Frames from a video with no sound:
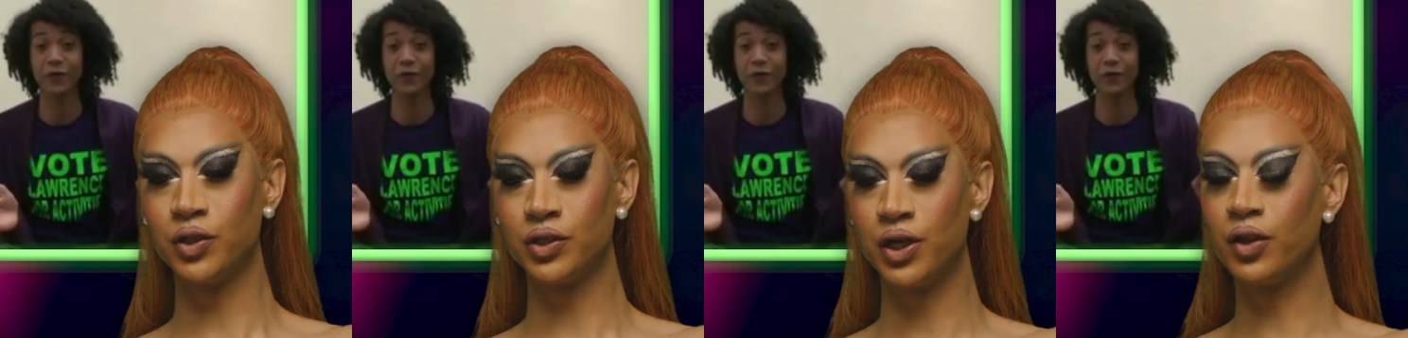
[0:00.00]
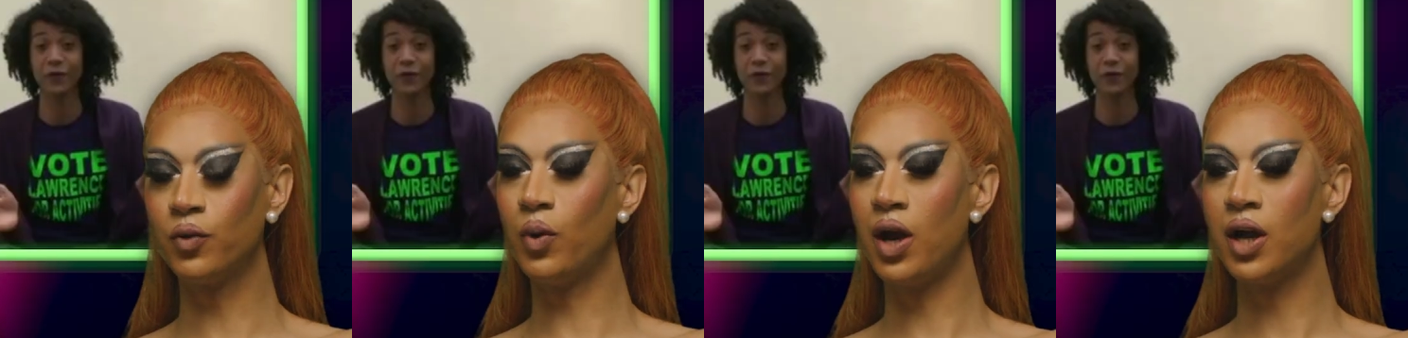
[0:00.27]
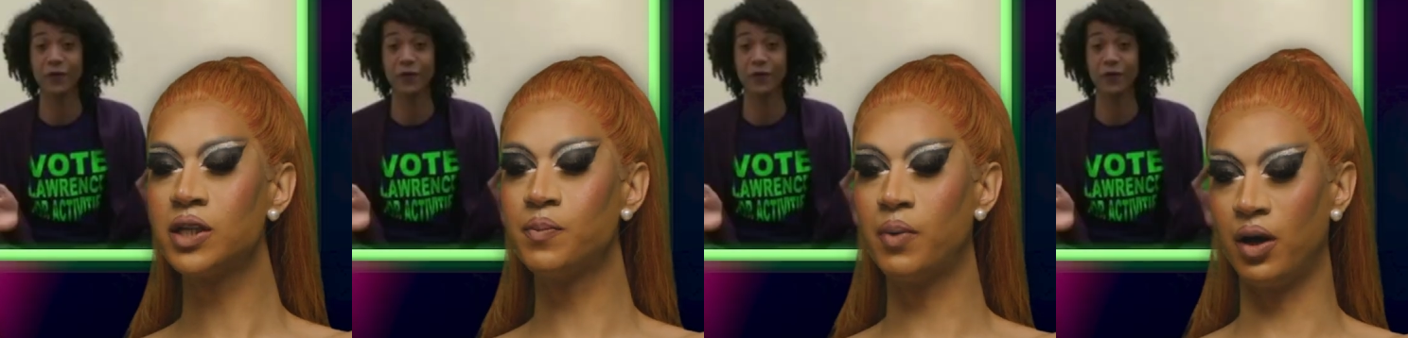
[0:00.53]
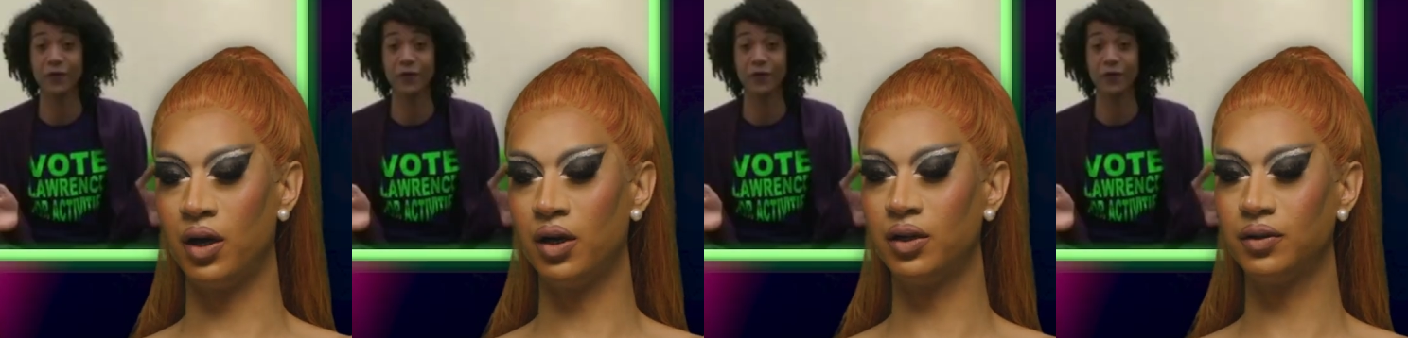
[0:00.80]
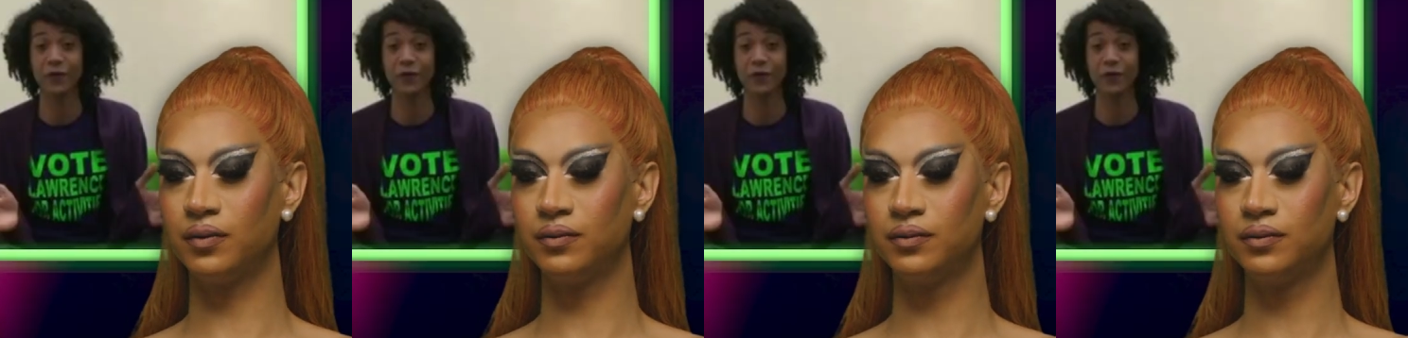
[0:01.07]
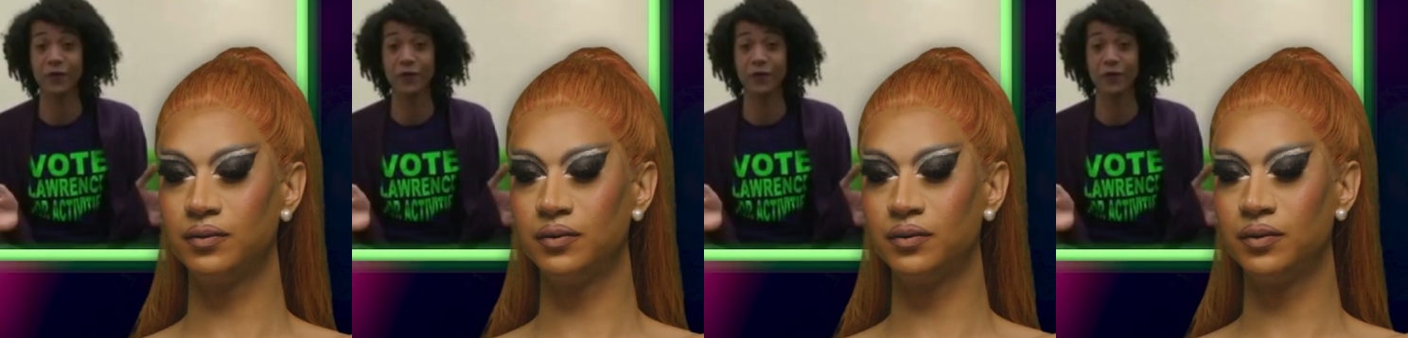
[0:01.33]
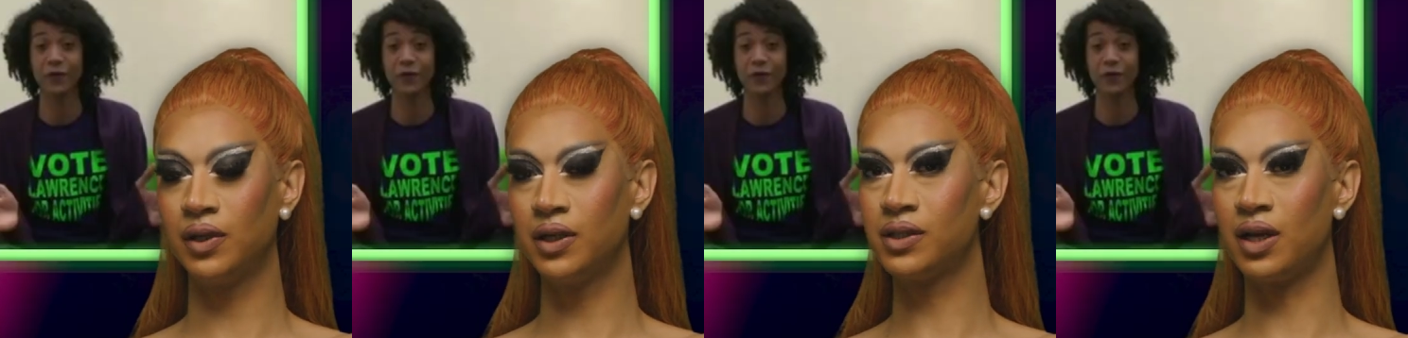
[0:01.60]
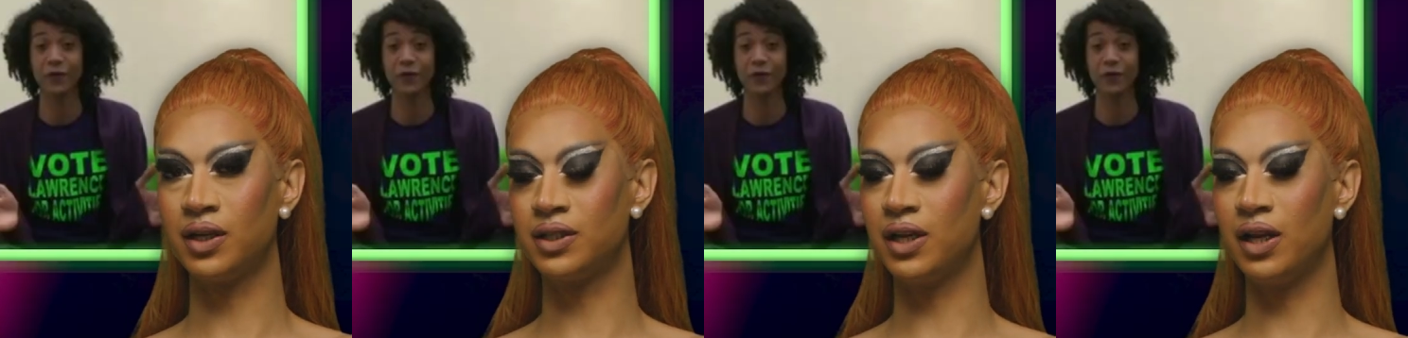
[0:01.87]
Speaker 1: Do you know the worst part? What? Is that
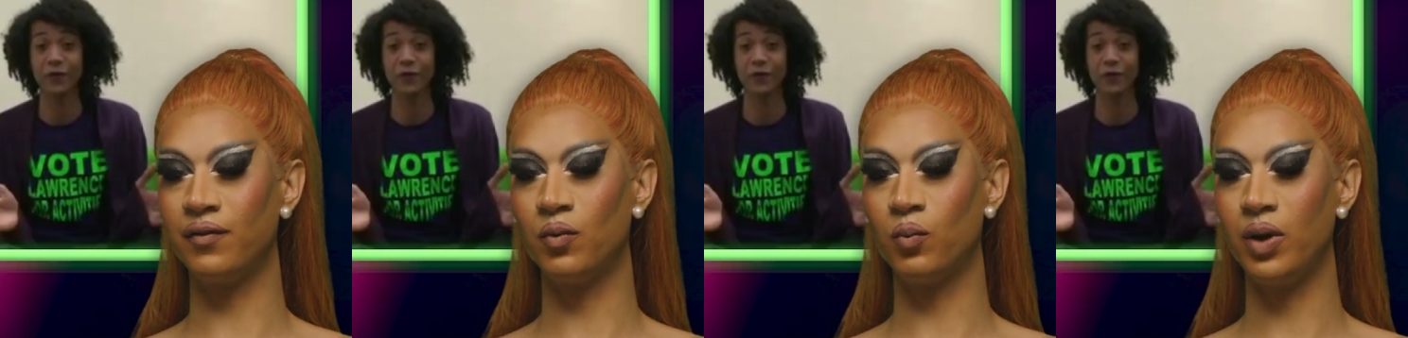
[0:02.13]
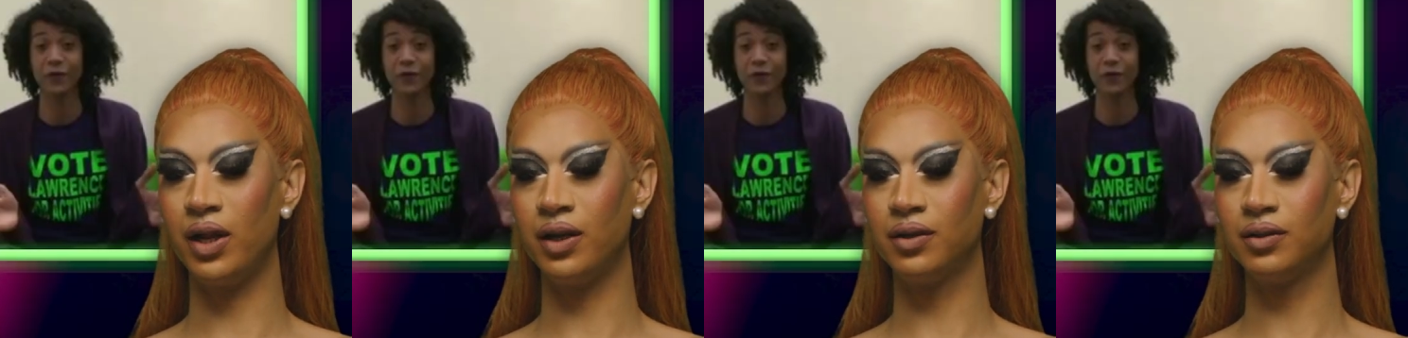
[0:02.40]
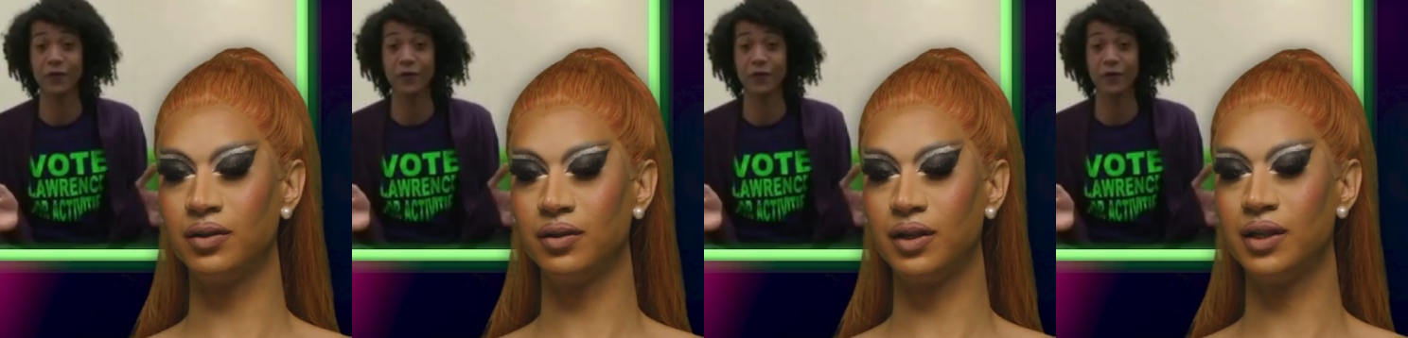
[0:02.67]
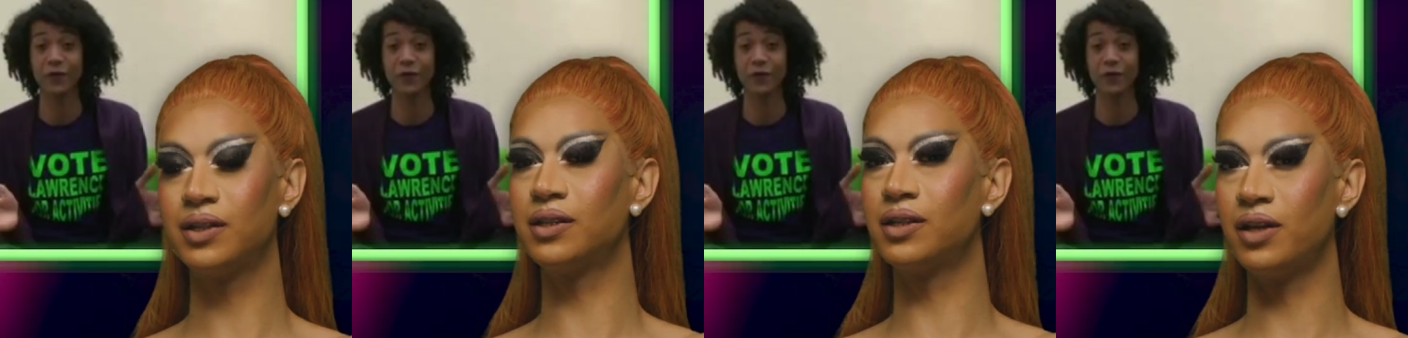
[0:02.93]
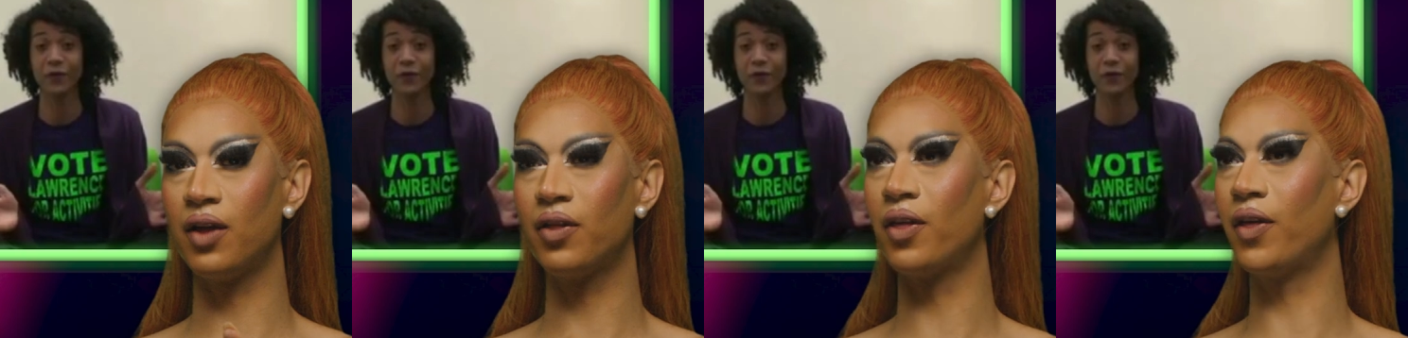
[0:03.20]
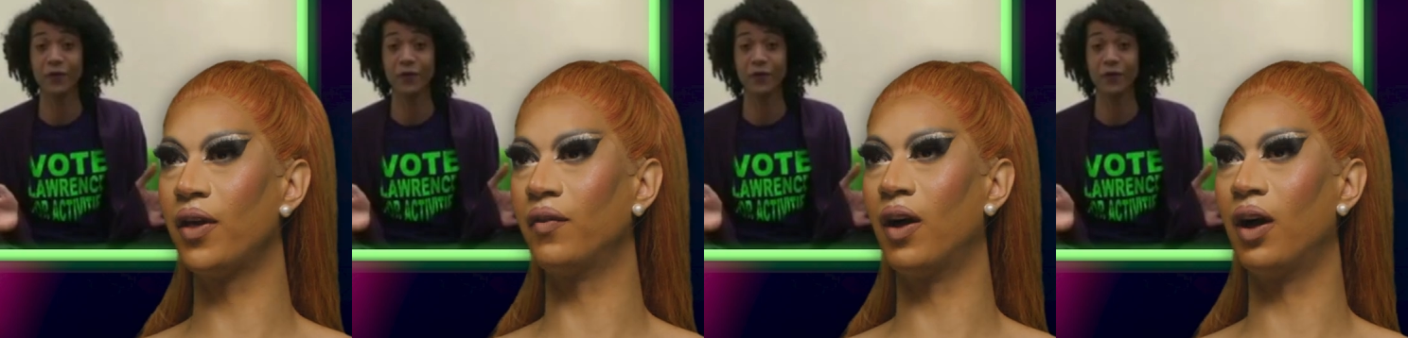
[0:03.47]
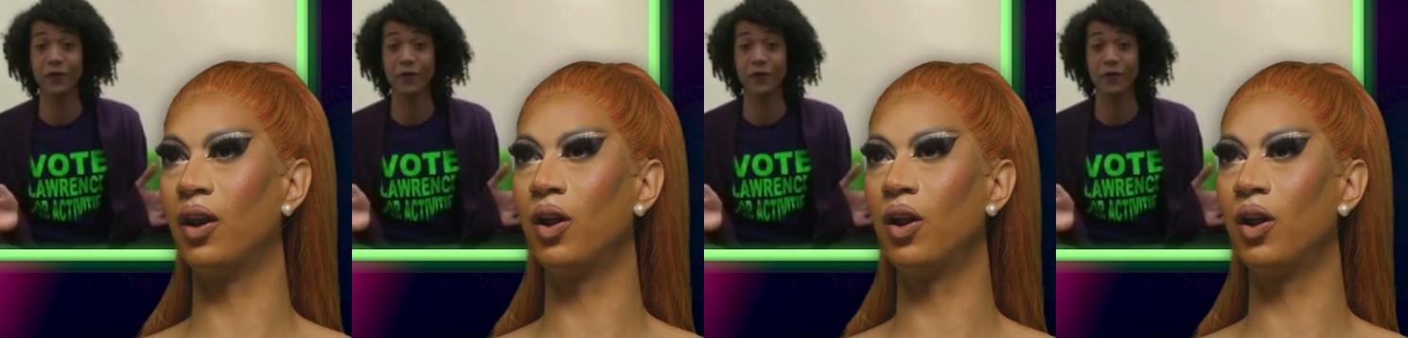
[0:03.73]
I didn't even win. This is another thing that I